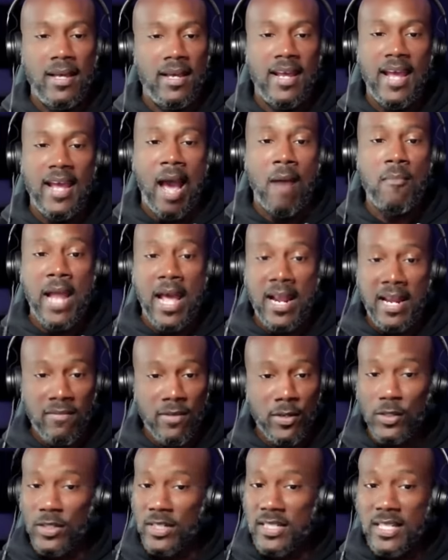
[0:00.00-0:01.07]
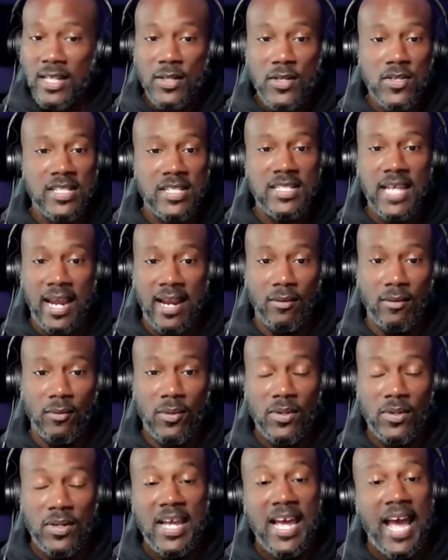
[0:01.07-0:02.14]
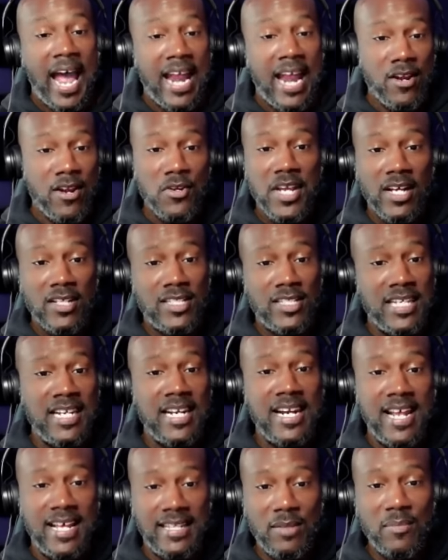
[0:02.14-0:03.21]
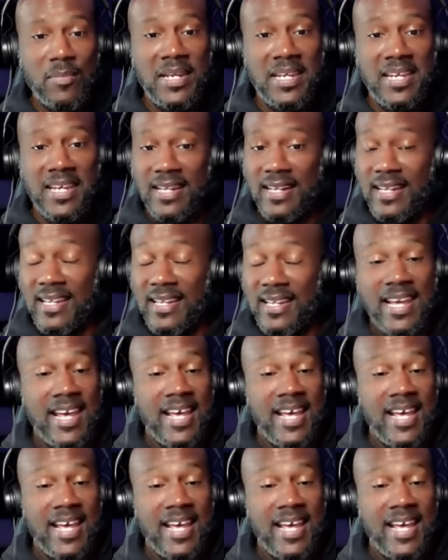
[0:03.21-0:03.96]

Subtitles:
I'm not even going to tell you the title. I know y'all seen it at the beginning.